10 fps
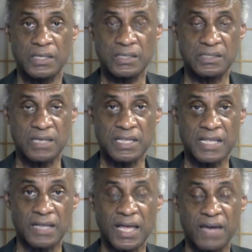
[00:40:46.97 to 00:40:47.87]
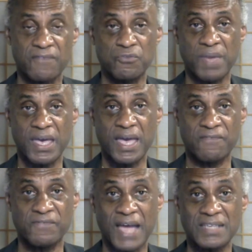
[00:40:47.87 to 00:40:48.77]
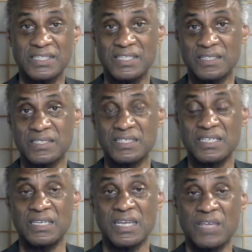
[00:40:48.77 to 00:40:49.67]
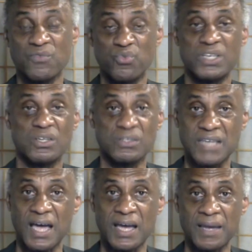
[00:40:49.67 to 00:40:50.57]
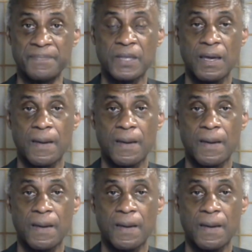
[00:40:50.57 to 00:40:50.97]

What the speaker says: yesterday. Now, a lot of you may have not seen it in real time,